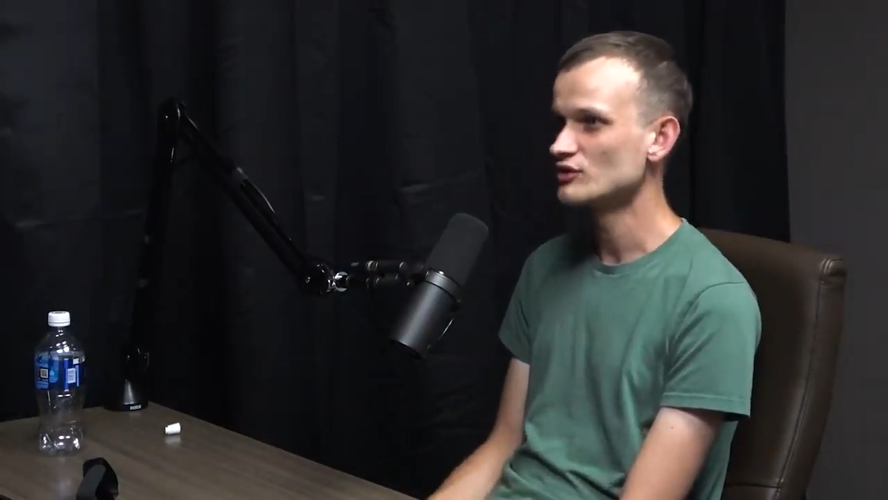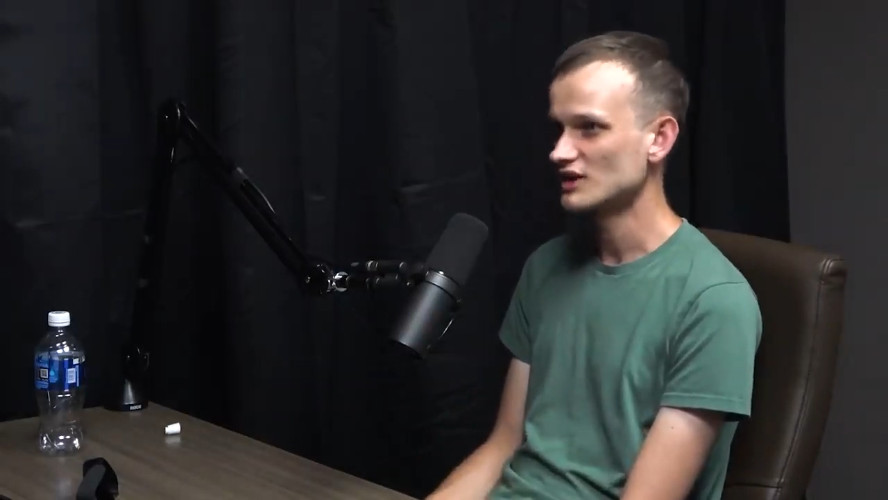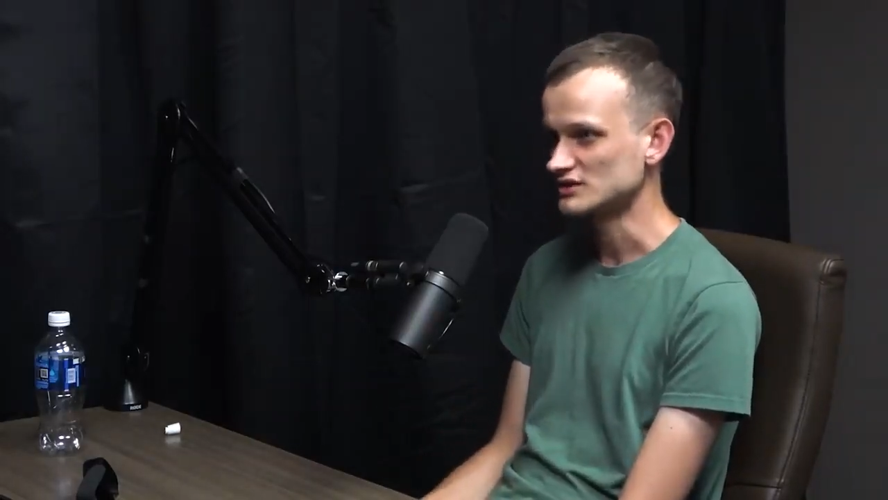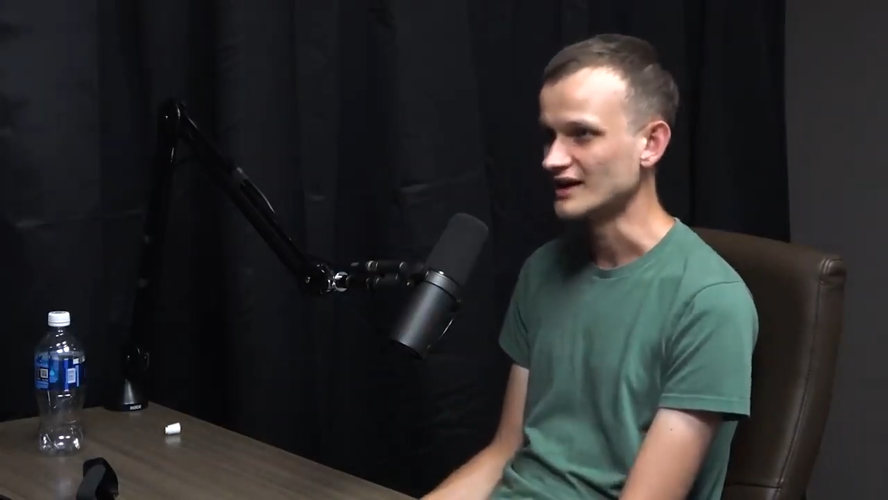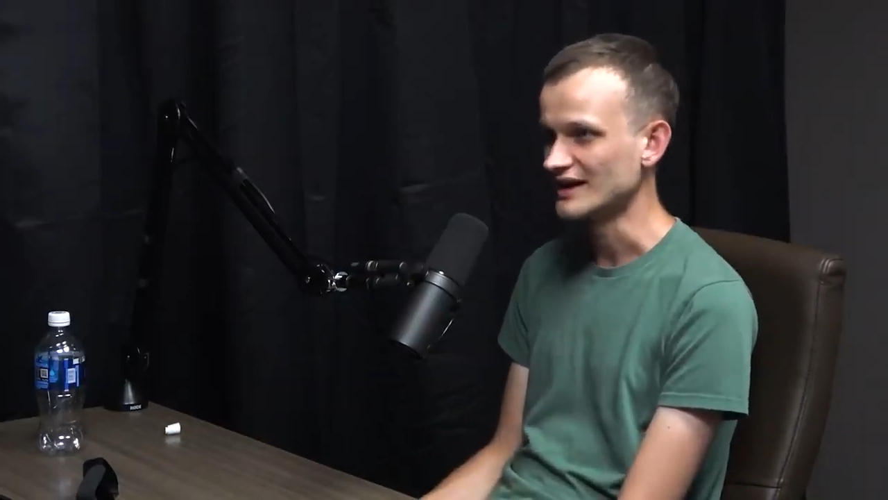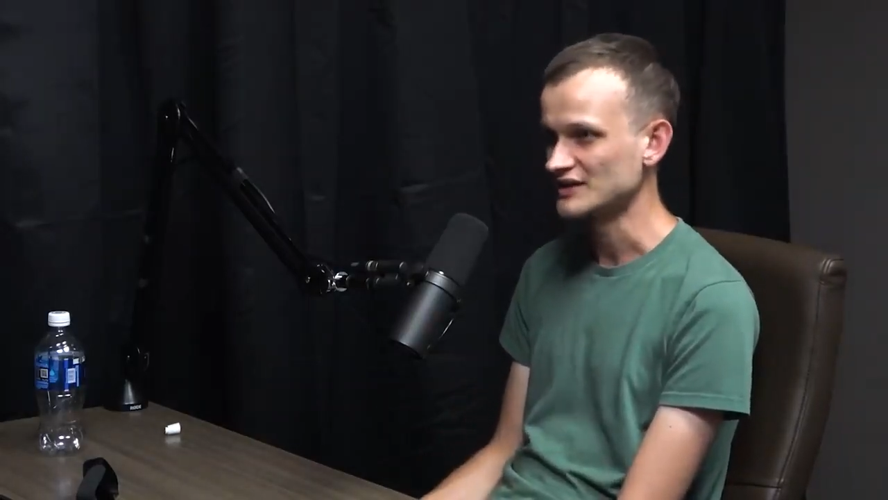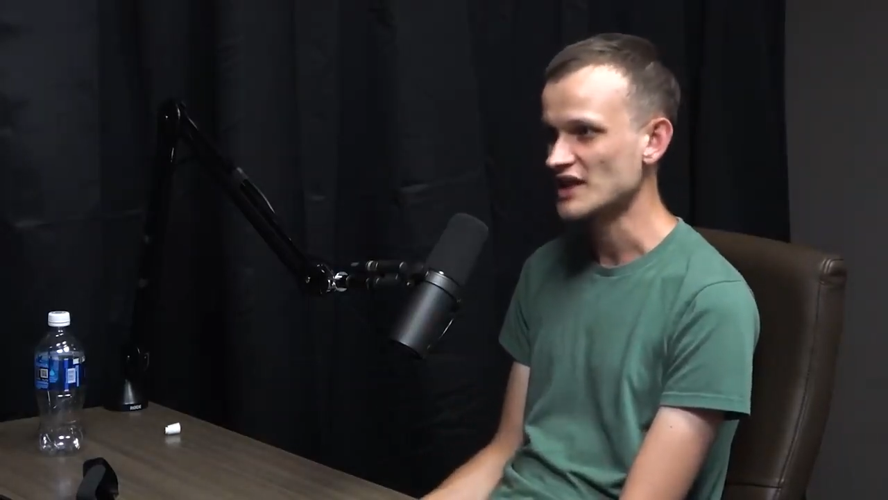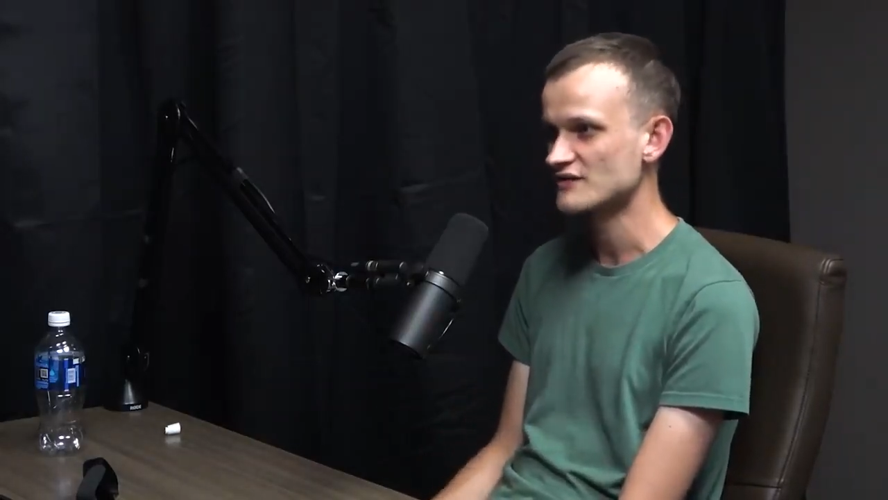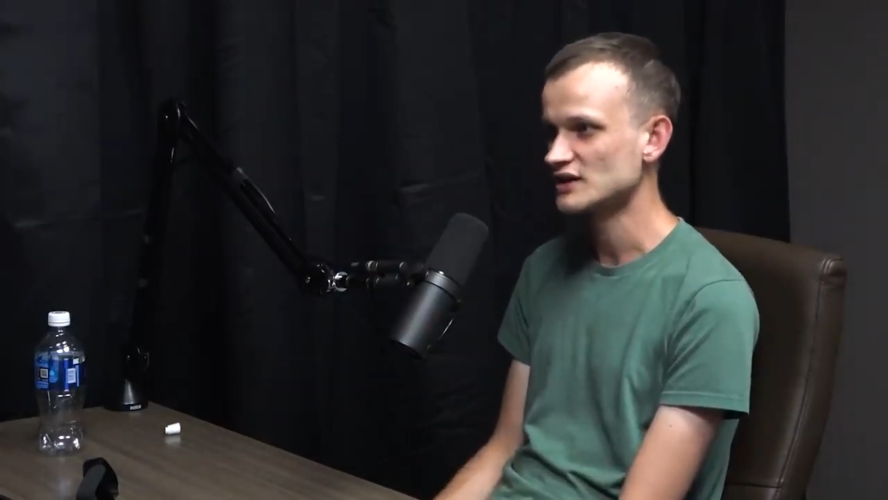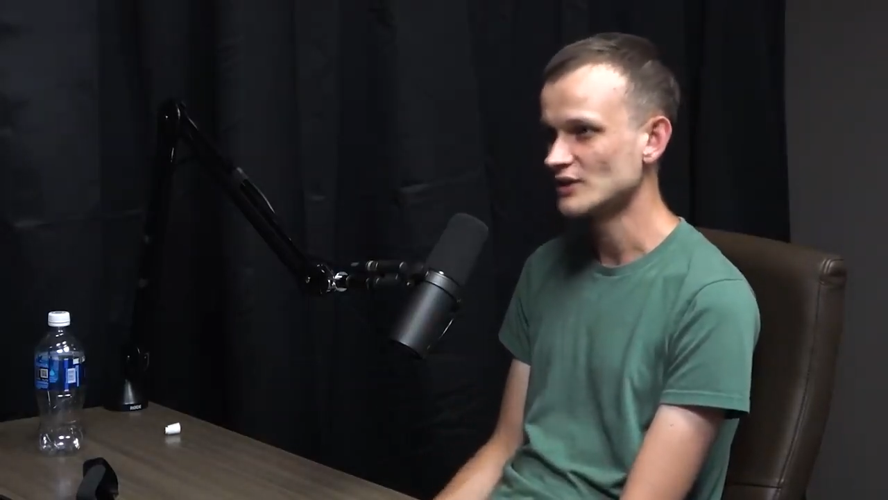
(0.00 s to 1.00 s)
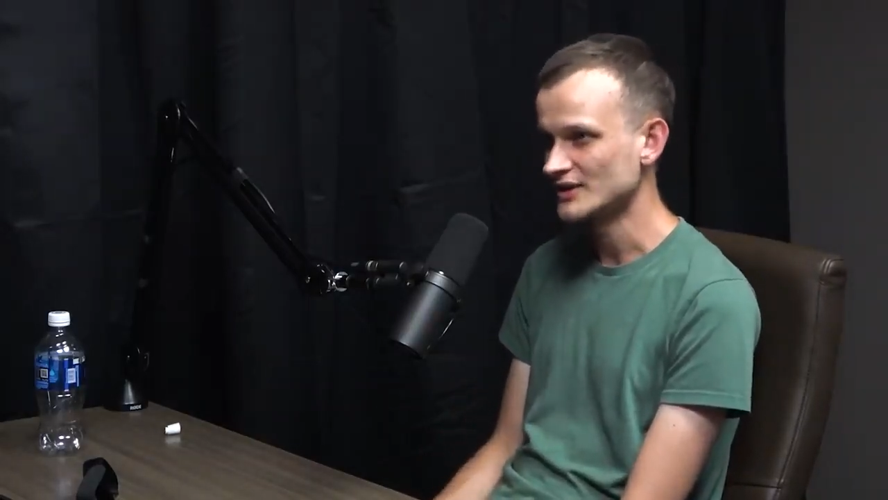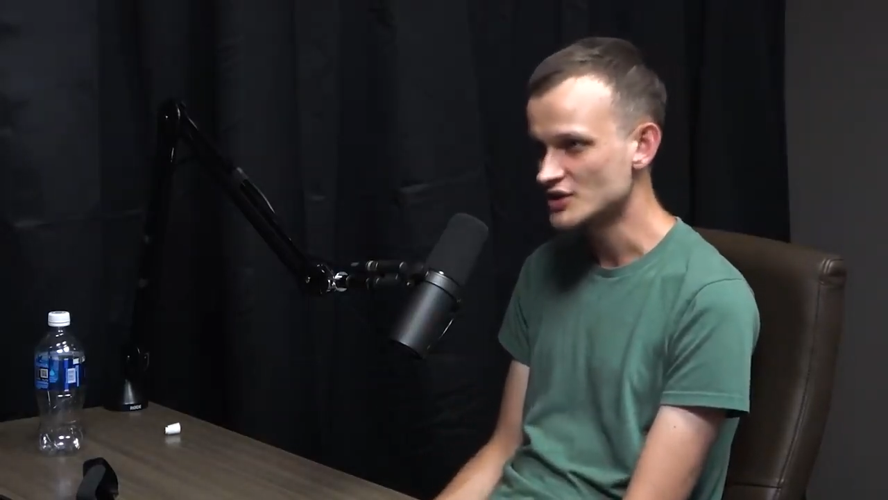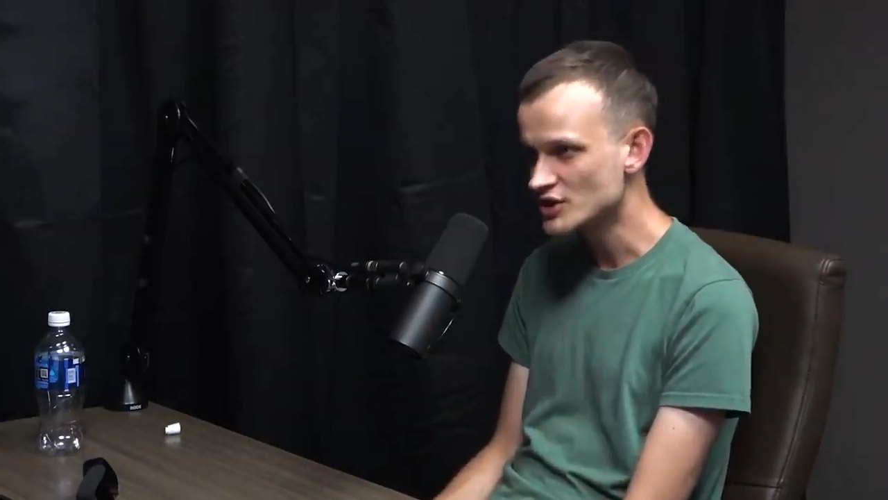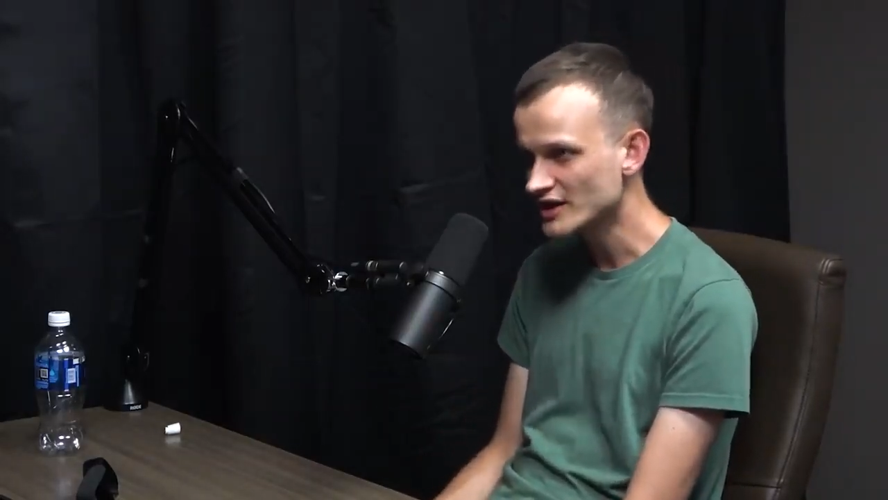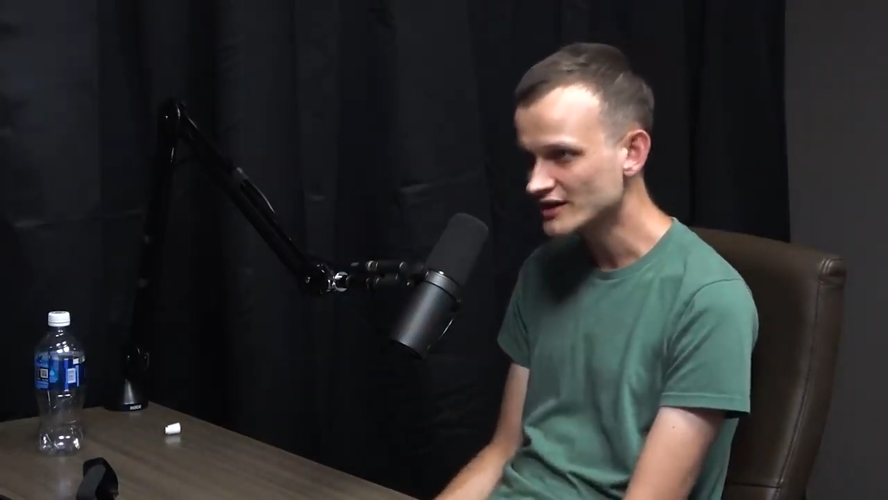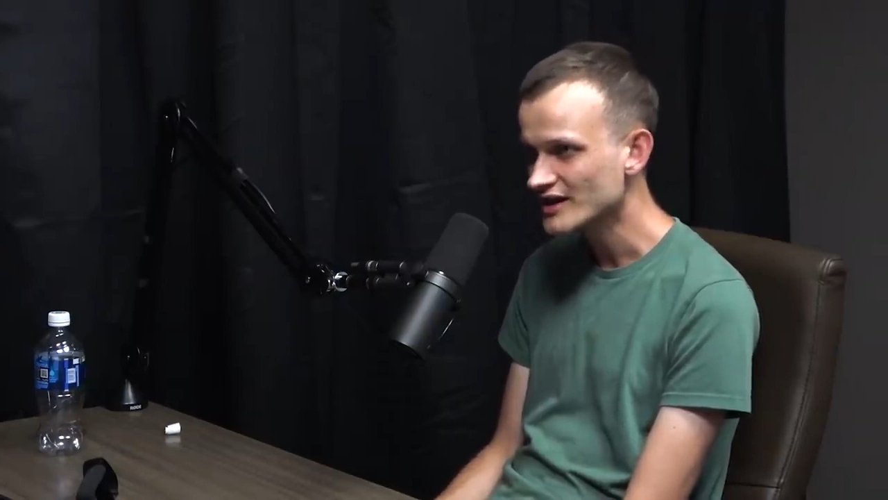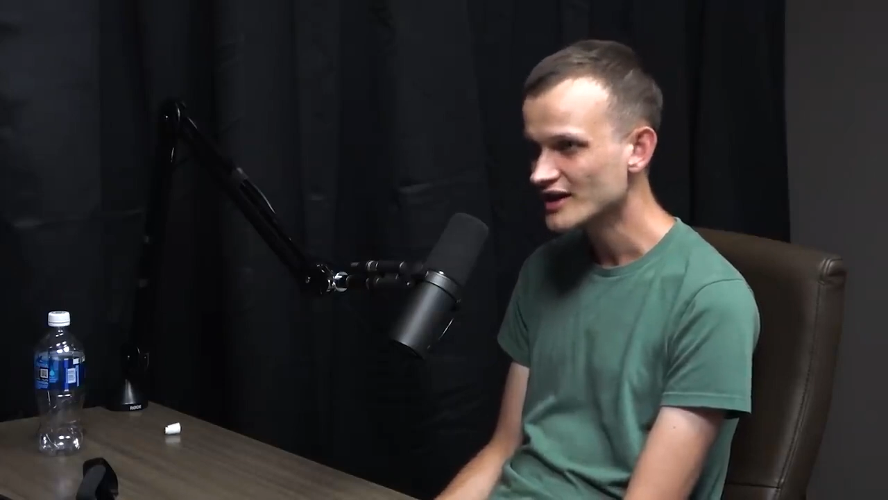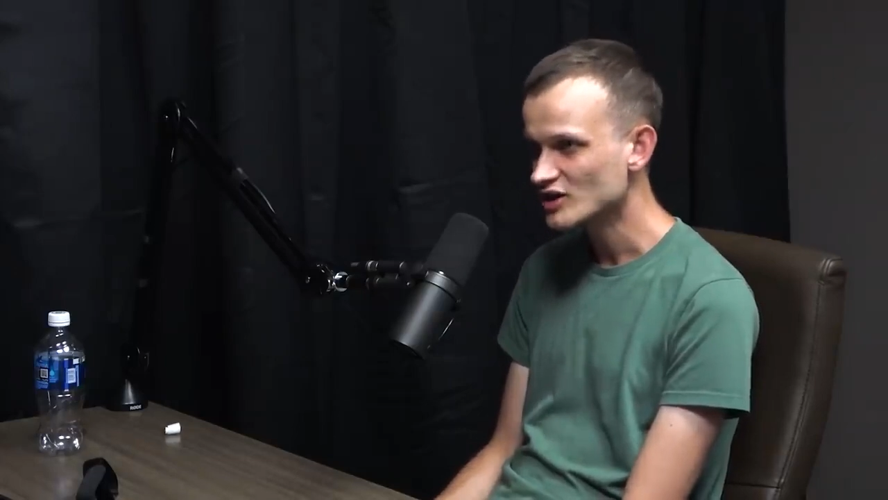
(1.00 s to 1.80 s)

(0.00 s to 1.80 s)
of a client that's following the chain,